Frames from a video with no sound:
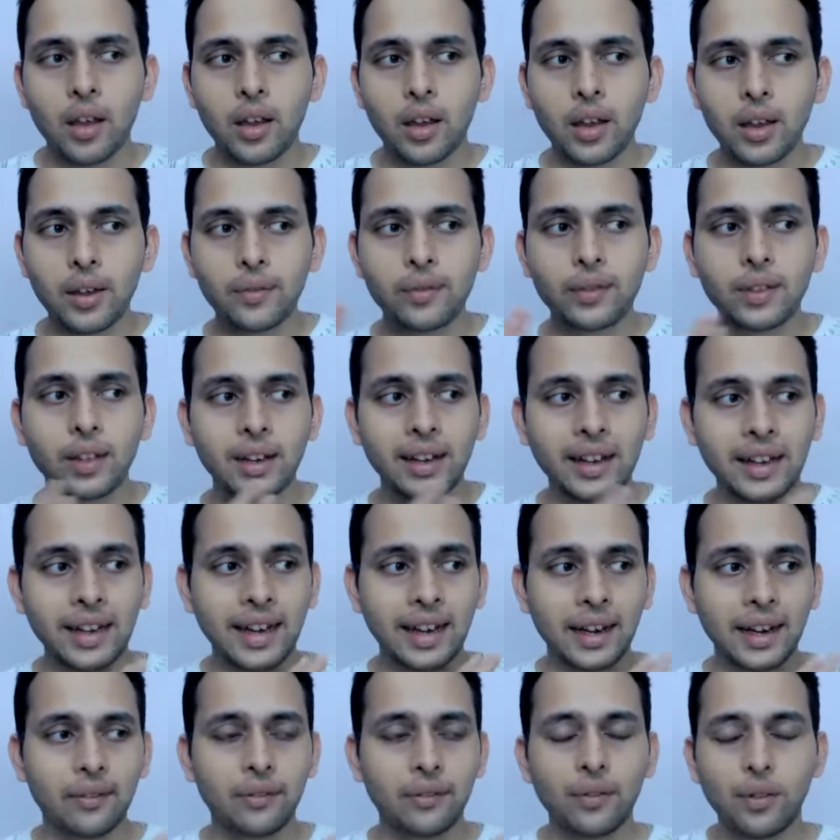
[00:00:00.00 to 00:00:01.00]
if
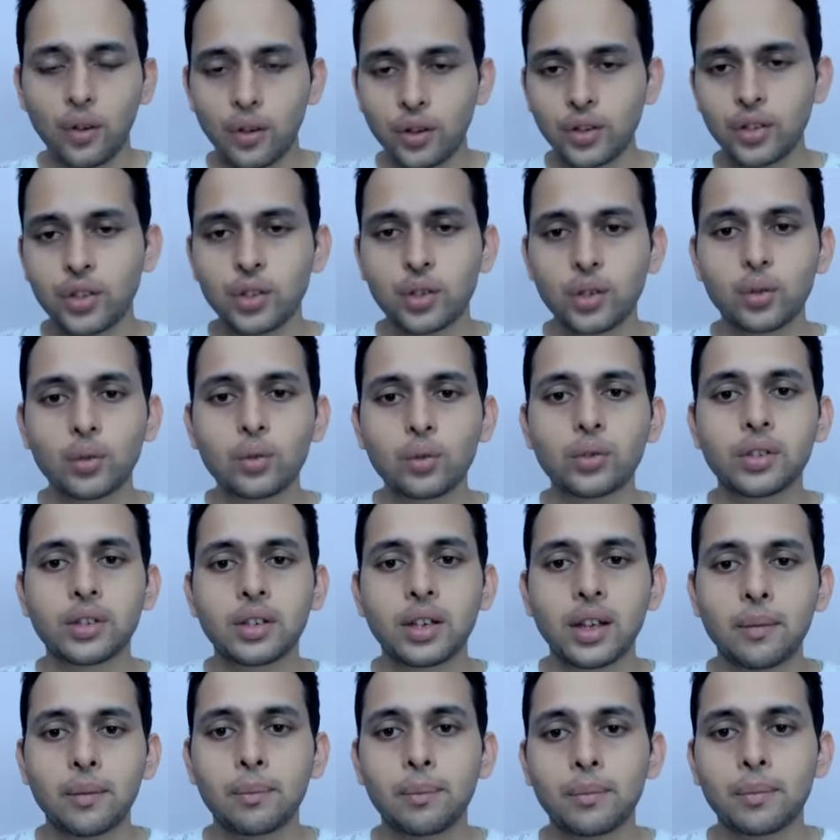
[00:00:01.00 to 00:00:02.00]
the first two
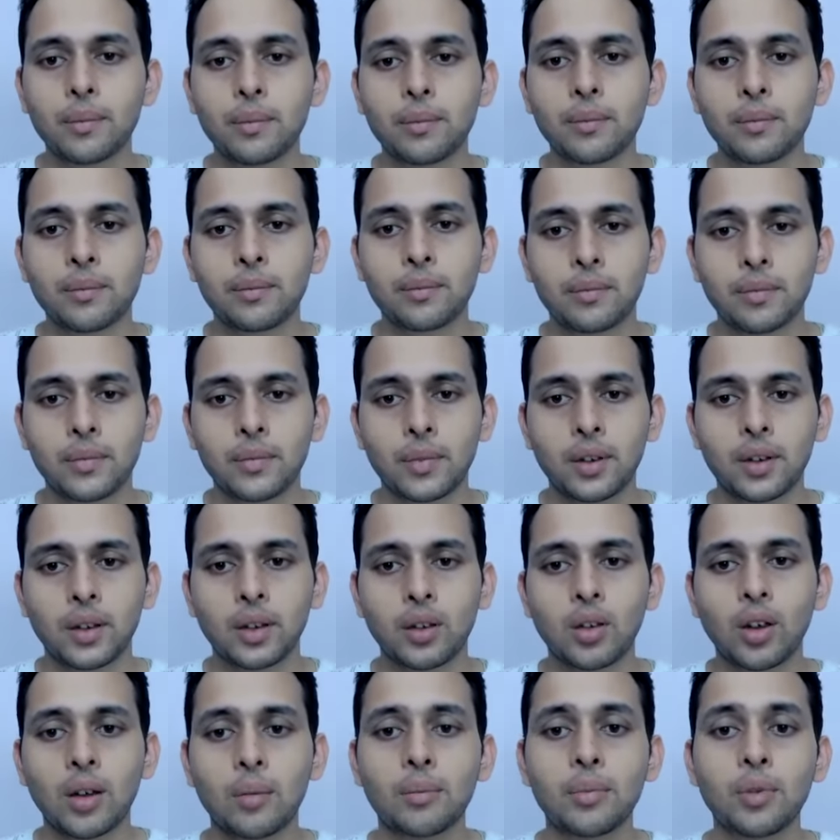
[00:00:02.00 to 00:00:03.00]
step
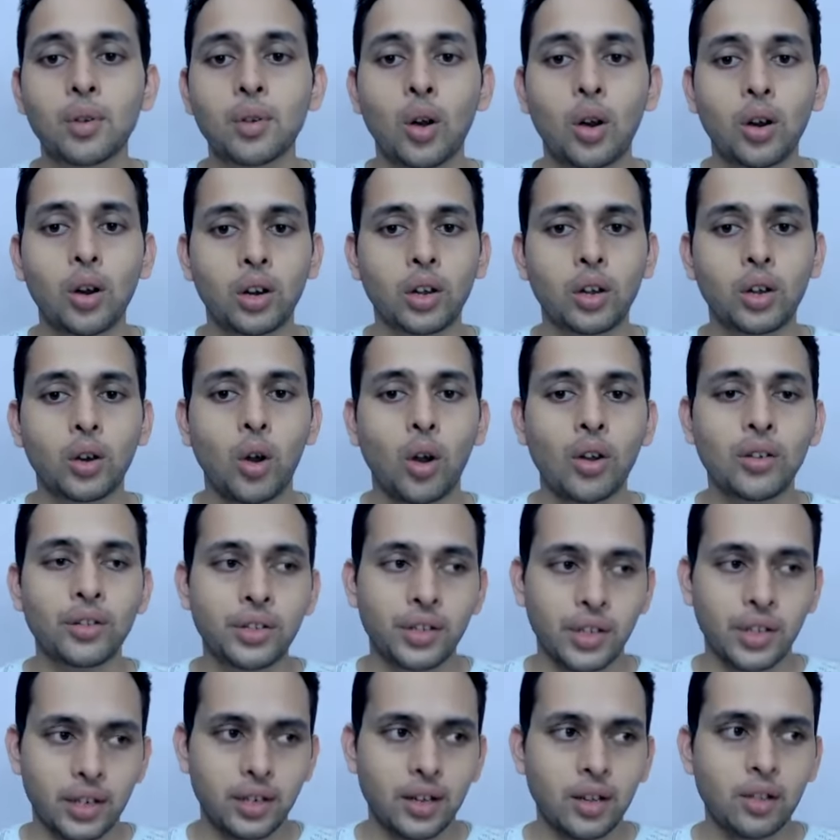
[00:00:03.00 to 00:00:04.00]
you have not
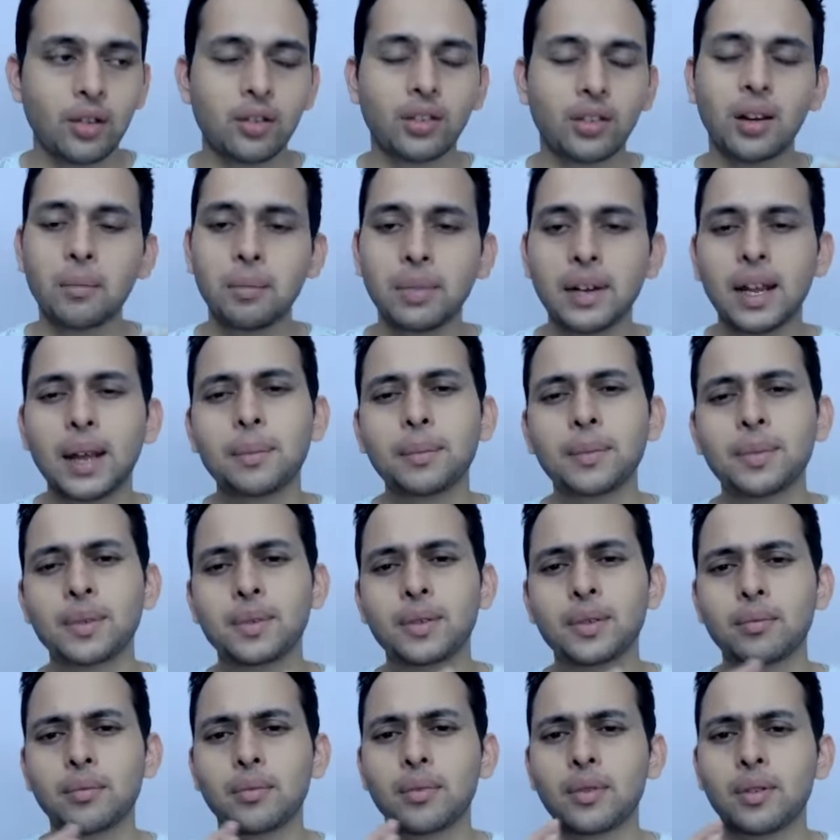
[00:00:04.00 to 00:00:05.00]
crossed yet. So
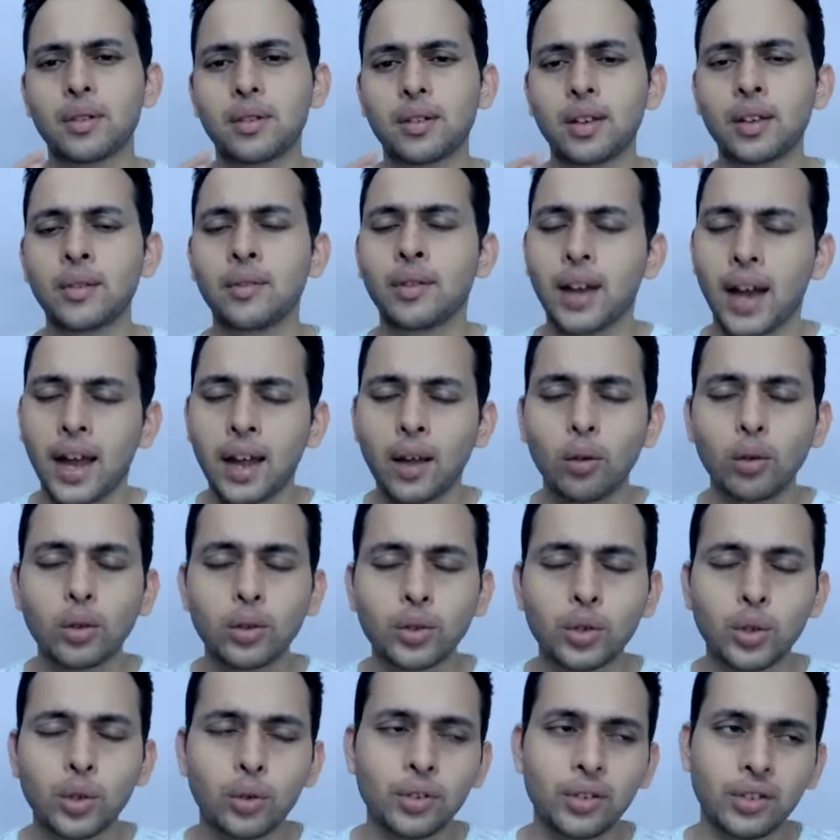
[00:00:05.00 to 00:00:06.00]
sometimes even I
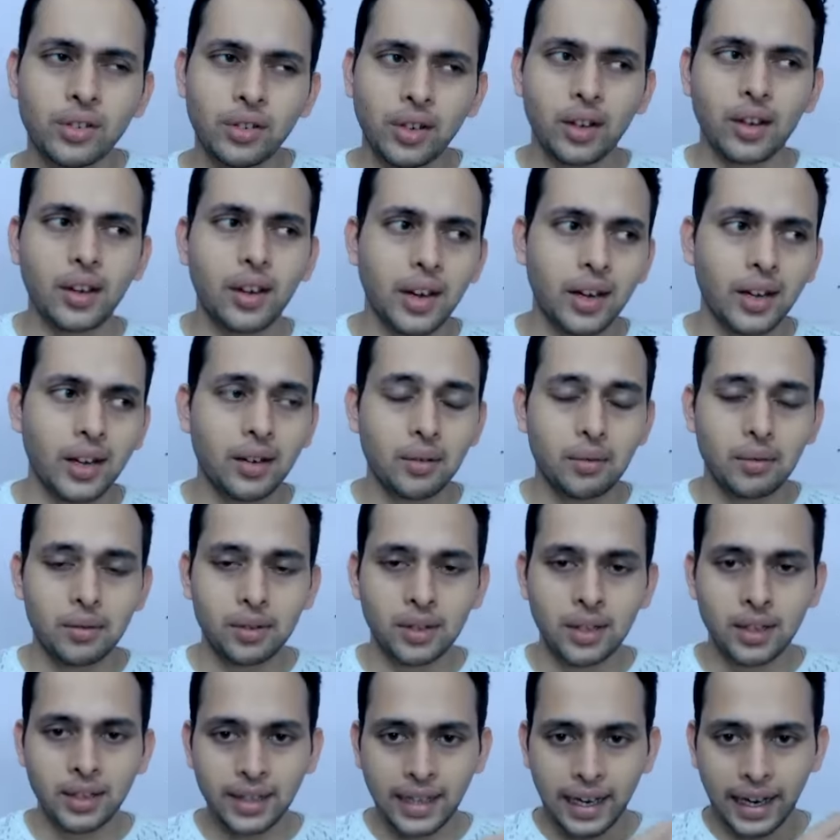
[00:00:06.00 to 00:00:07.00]
also stuck at
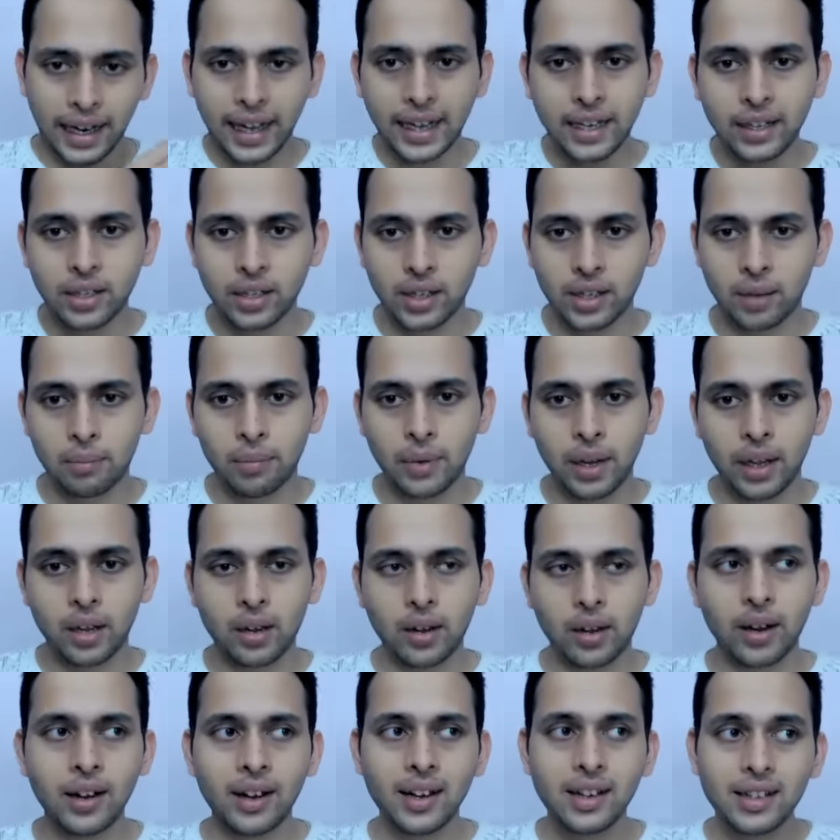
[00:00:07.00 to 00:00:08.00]
the second step, like
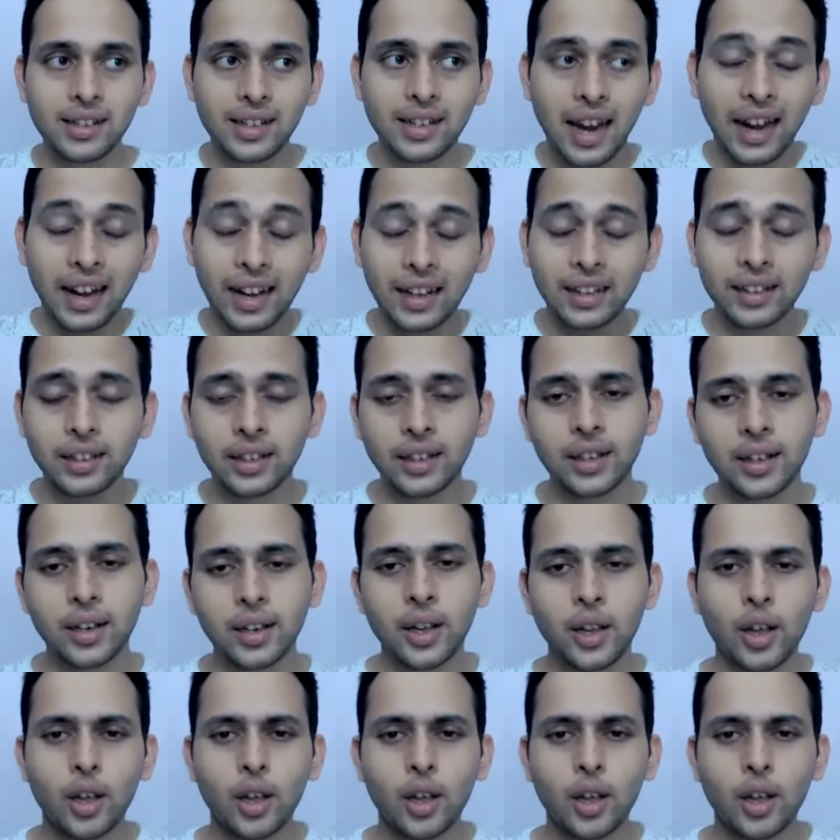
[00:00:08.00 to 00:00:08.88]
understanding their